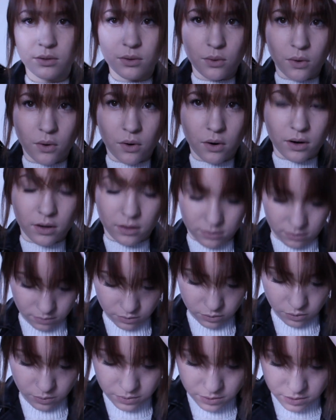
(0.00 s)
or,
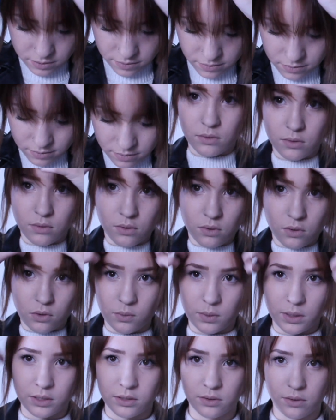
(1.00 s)
or
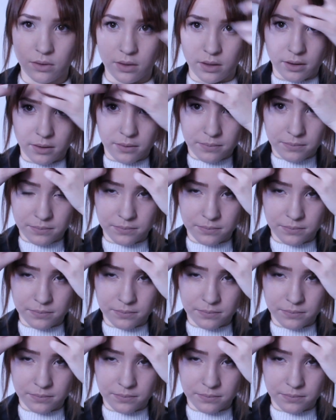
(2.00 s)
we do the